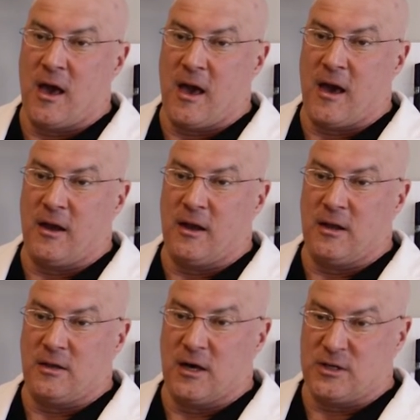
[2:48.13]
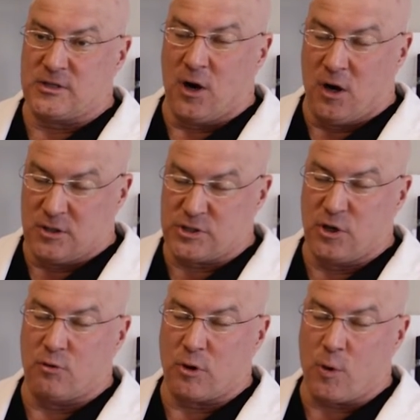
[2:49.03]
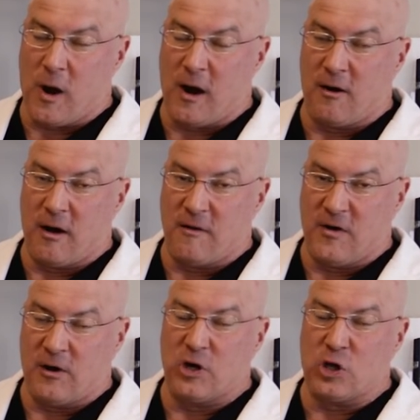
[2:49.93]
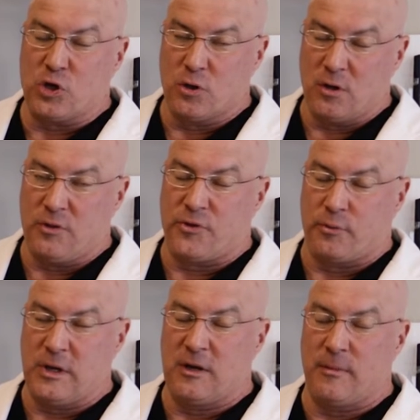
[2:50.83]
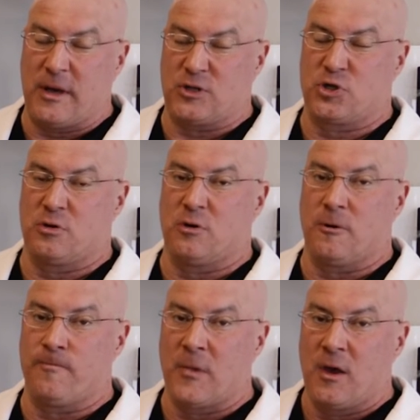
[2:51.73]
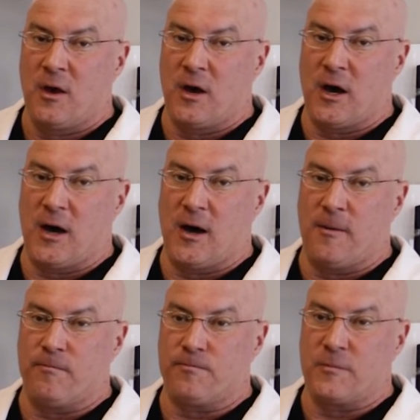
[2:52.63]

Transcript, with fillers: and it does also require a very good three-dimensional um,